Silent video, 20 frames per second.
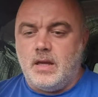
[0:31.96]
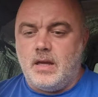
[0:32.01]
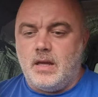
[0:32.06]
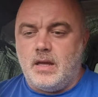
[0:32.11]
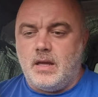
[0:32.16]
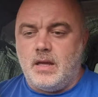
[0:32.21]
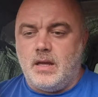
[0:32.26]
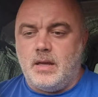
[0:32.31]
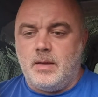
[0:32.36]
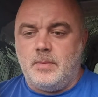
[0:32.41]

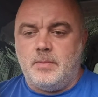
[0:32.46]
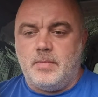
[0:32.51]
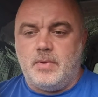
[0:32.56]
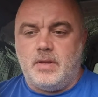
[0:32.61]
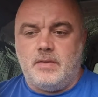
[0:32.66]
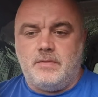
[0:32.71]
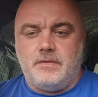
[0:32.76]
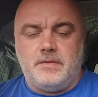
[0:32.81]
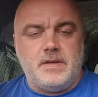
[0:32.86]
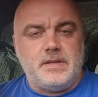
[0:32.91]

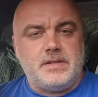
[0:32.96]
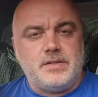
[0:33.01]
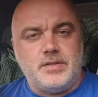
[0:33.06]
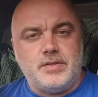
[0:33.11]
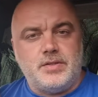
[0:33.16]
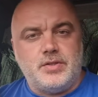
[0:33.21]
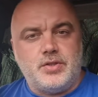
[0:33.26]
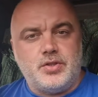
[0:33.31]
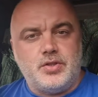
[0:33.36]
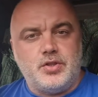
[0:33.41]
If this
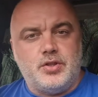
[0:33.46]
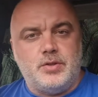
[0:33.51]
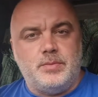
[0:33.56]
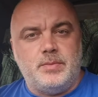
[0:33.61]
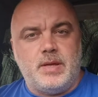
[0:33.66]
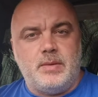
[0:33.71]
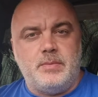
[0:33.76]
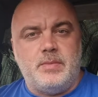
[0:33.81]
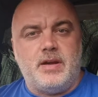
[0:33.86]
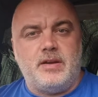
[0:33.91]
doesn't show
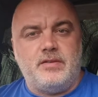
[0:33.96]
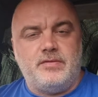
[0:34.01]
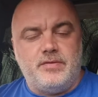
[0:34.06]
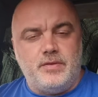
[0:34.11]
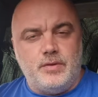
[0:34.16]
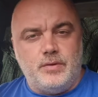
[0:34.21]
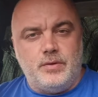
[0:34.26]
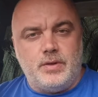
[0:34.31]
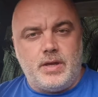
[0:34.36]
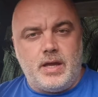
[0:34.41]
me my
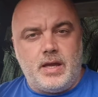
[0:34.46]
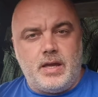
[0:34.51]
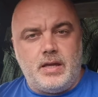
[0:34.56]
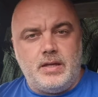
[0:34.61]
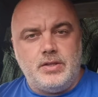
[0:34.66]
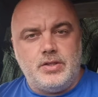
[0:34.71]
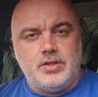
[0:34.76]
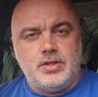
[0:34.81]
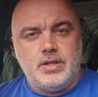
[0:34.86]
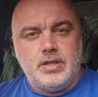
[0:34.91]
fuel
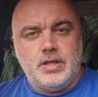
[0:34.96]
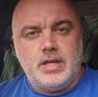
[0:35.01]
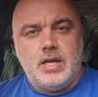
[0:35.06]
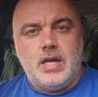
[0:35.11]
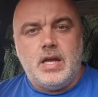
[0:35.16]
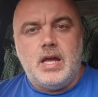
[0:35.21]
gauge,